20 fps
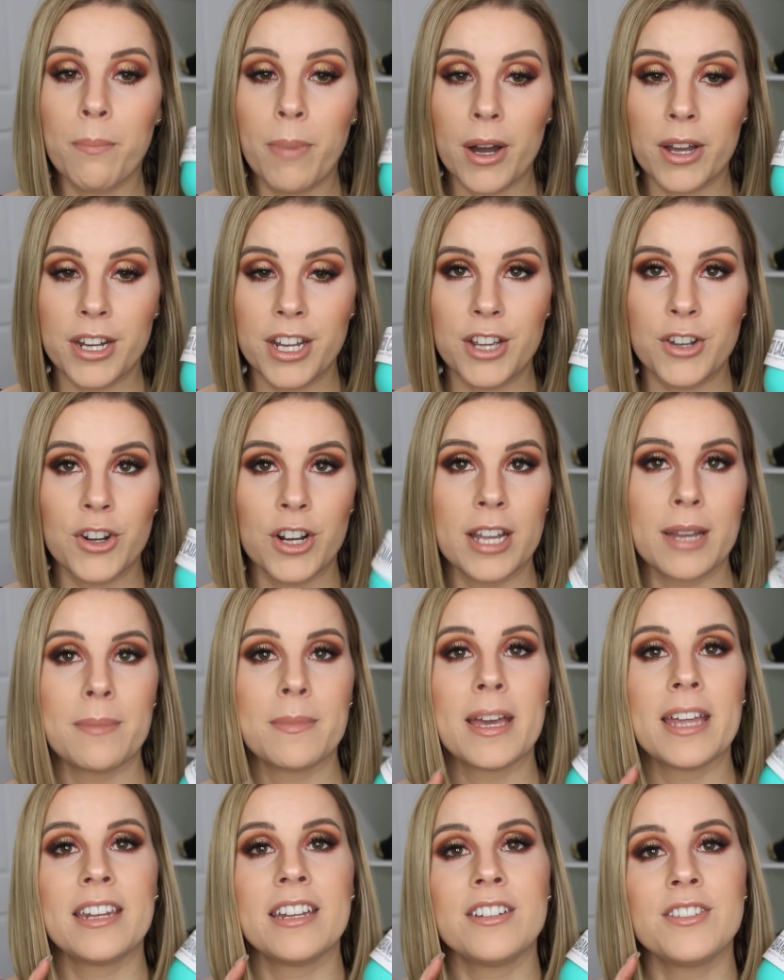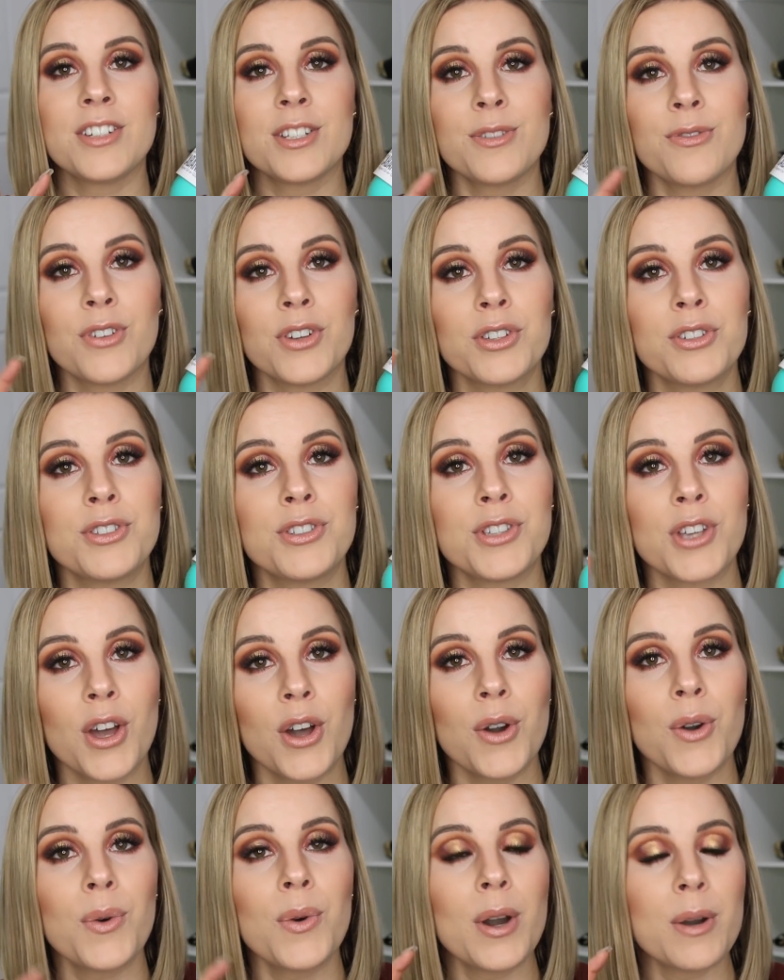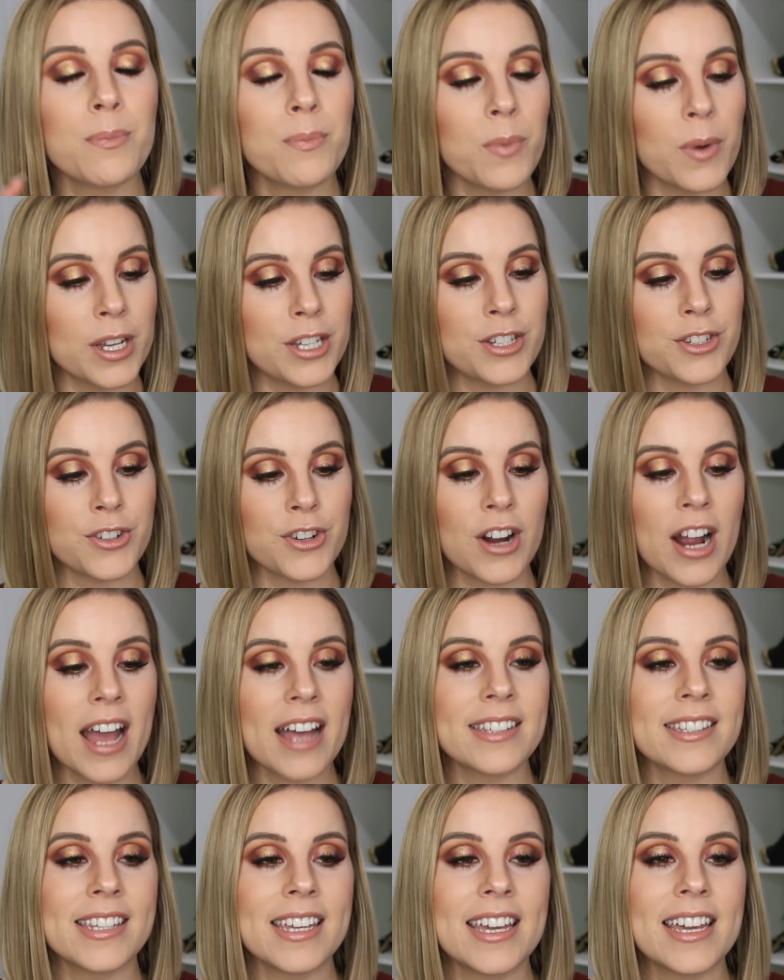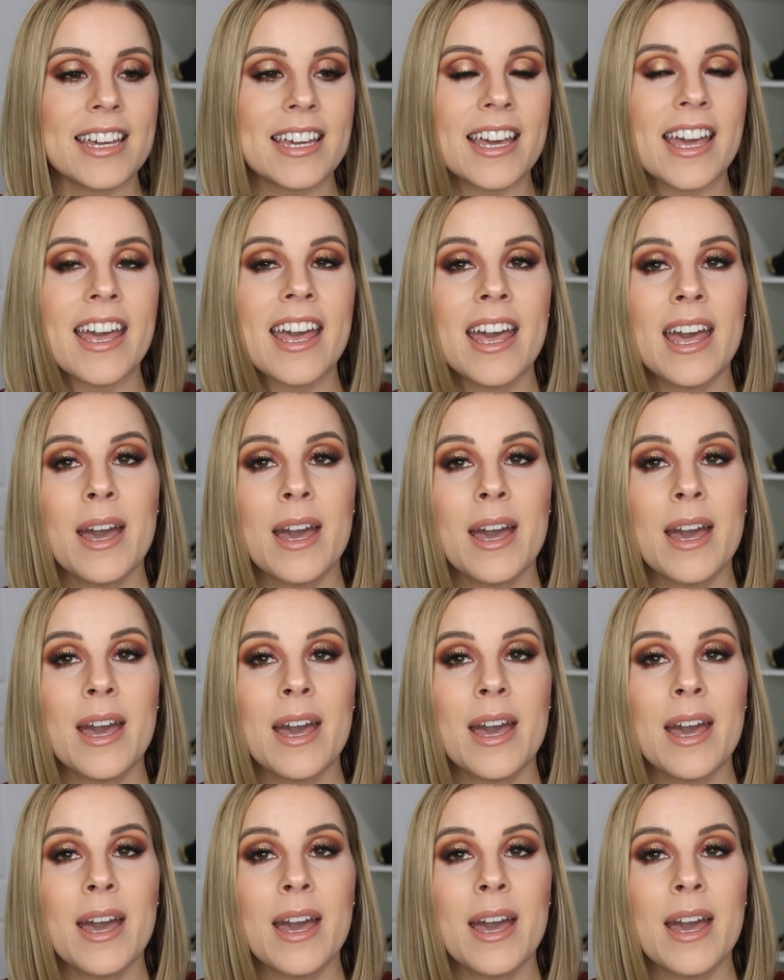Body Cream and it just feels so moisturizing